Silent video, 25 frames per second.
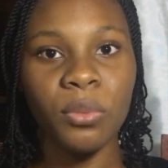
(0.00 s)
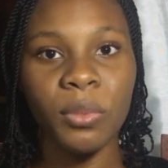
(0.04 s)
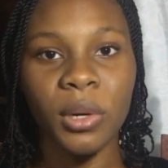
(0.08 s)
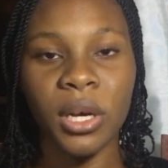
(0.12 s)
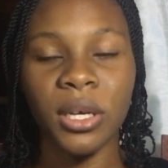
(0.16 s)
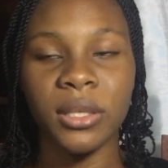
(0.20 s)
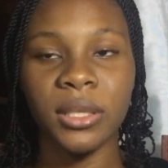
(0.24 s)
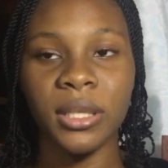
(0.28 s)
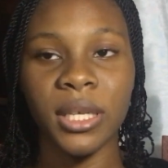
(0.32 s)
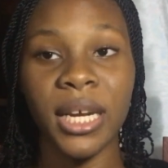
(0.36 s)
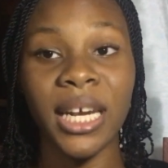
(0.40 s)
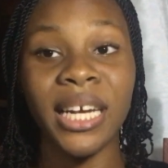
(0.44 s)

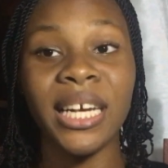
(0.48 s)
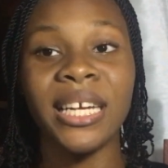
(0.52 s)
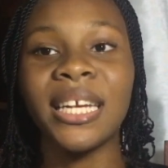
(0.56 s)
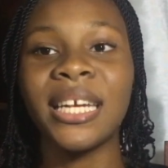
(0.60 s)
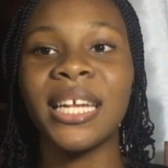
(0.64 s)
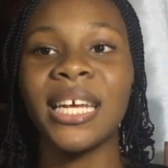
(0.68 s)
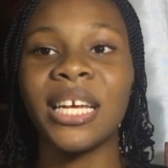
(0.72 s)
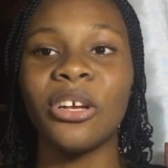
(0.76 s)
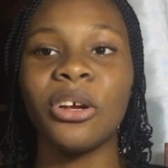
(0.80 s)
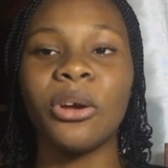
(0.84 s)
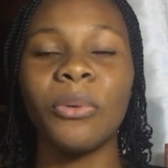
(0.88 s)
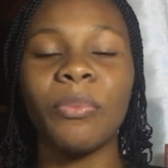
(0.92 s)
because at the end of
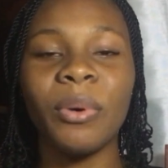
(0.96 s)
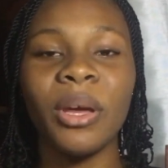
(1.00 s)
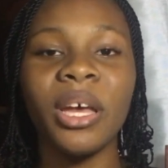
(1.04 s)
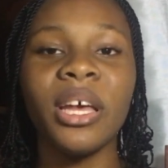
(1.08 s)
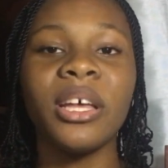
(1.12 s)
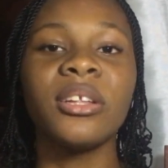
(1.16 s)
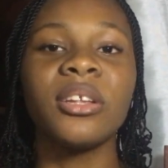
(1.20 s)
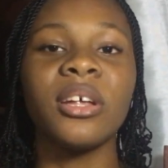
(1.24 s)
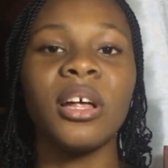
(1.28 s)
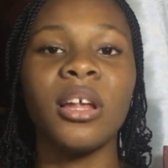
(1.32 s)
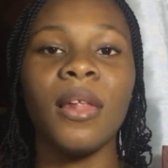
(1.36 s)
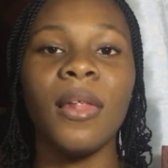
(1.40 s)
the day, you're
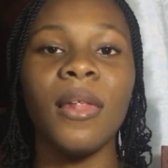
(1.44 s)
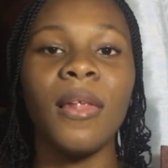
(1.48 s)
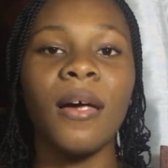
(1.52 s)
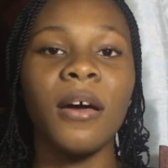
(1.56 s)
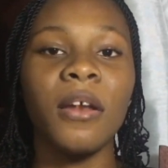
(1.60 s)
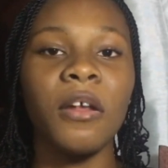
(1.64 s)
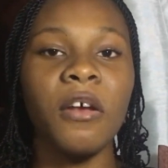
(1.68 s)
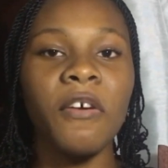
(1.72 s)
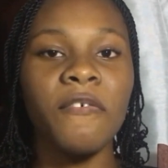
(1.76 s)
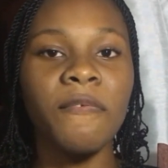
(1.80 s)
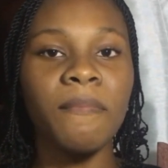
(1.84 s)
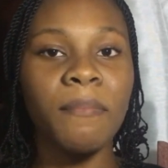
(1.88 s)
paying a
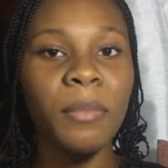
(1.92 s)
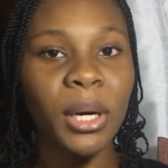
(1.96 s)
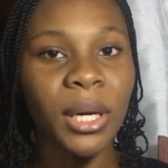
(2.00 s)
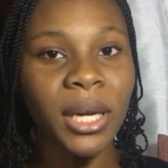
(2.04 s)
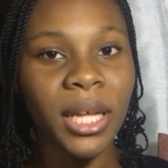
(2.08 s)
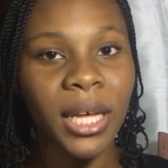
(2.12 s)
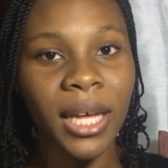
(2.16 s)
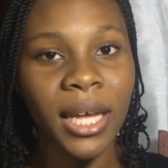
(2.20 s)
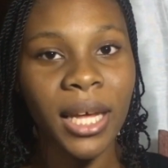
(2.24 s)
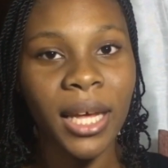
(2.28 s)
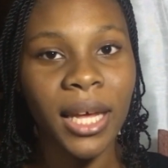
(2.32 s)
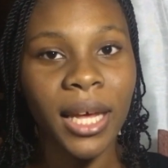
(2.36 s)
lot of
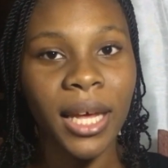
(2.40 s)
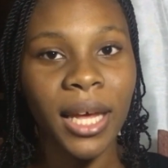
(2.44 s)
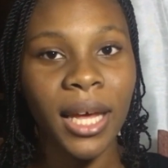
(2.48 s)
money,